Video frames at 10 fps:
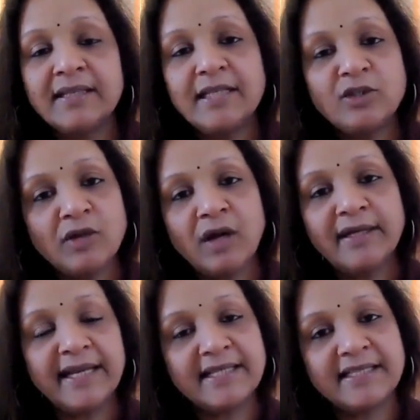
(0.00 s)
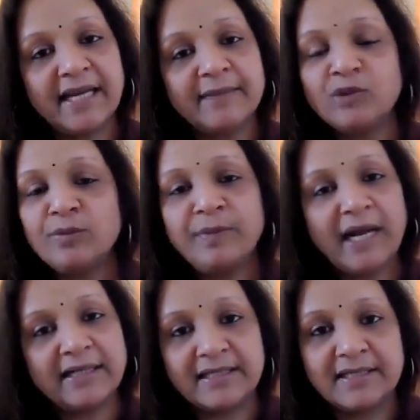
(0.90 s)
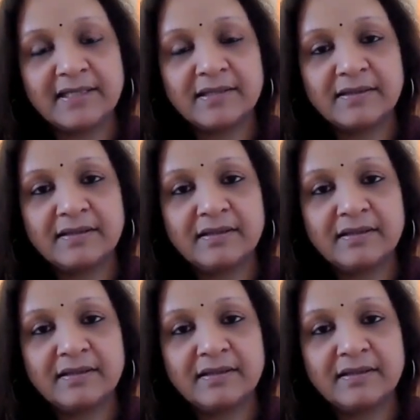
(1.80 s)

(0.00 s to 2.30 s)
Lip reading: they do not get time to practice.